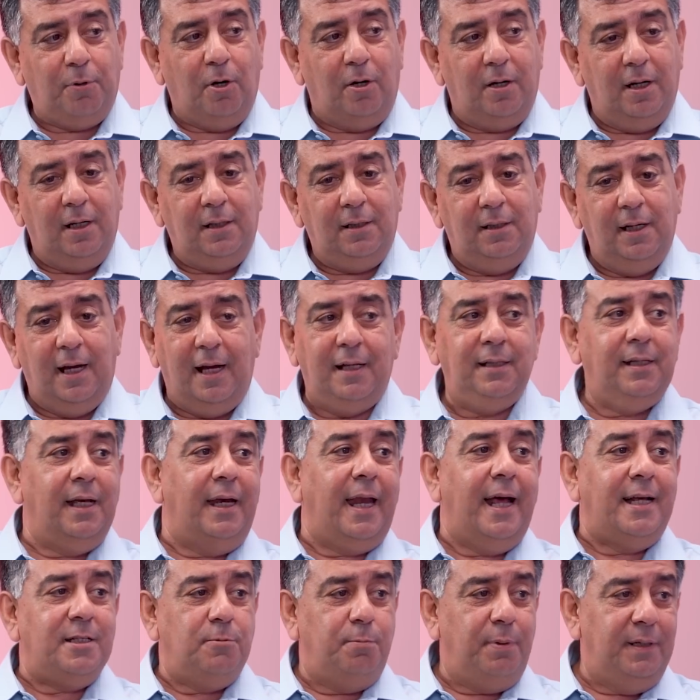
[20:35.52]
product, and
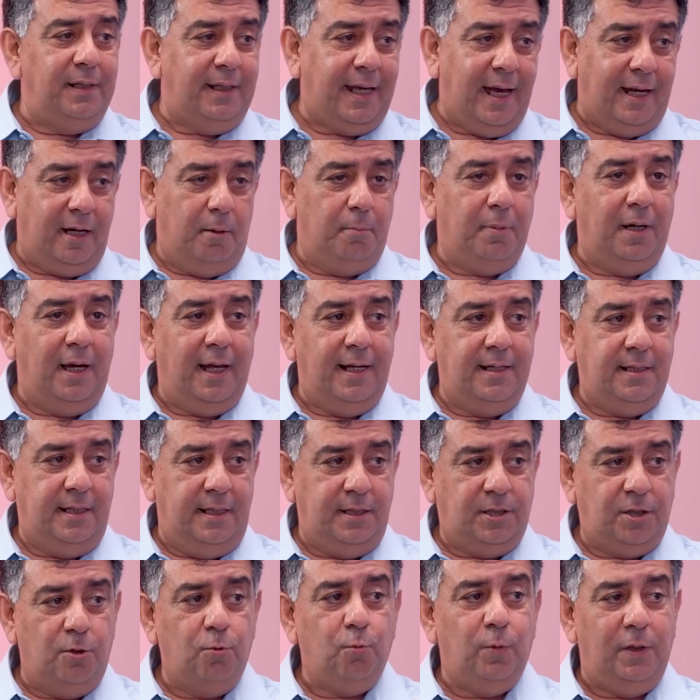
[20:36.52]
there has been
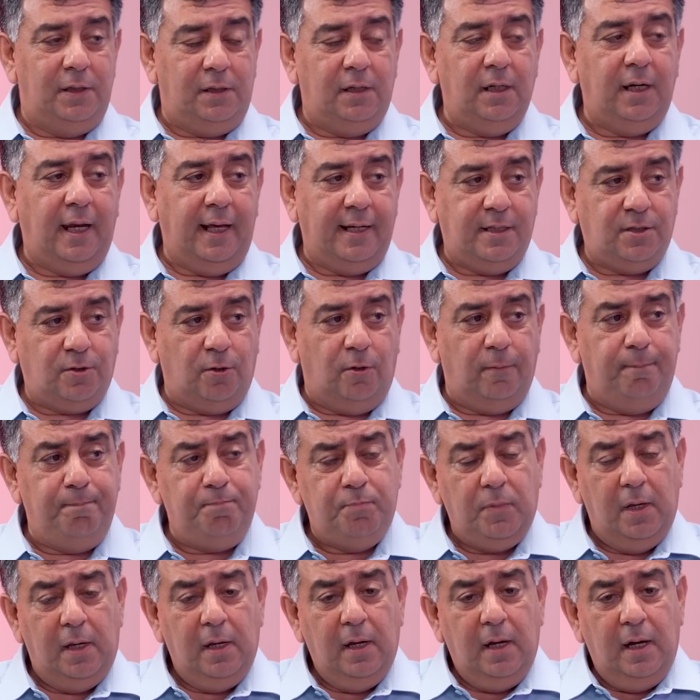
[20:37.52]
cannibalization with the Nexon.
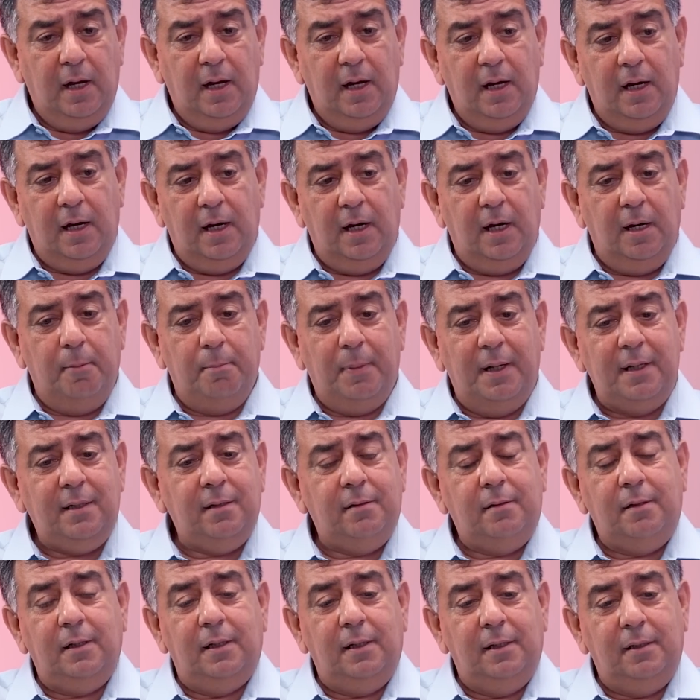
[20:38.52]
But
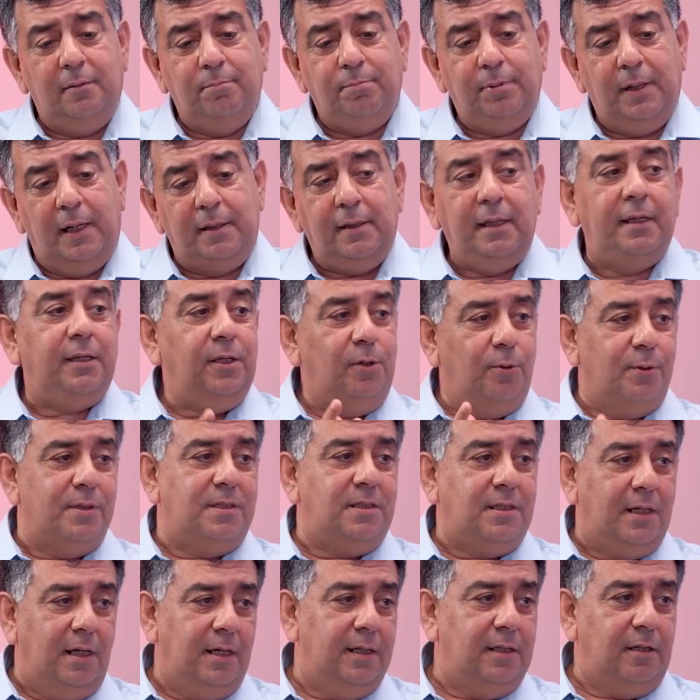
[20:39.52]
I think,
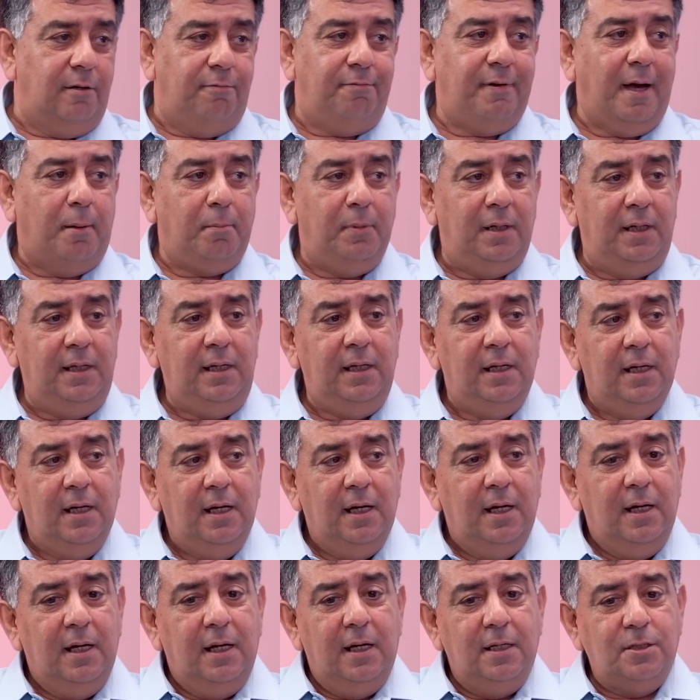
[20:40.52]
it's still in the family.
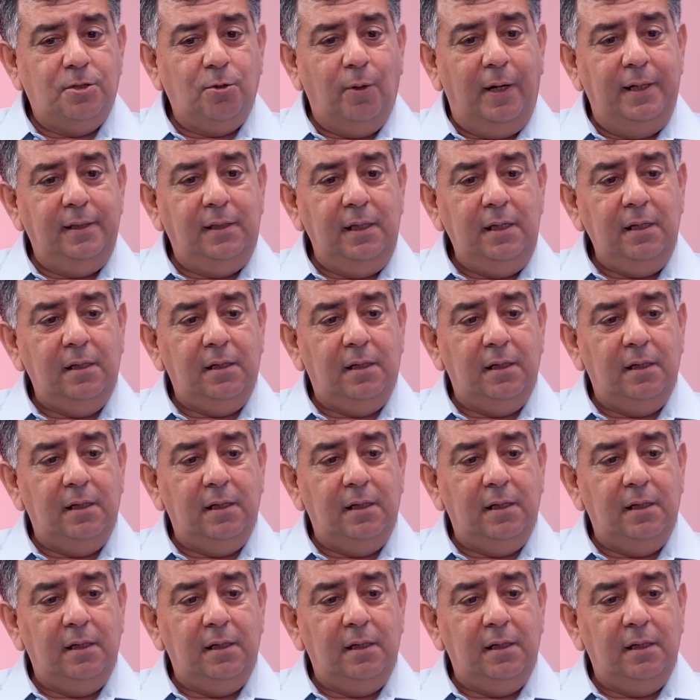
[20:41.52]
So I think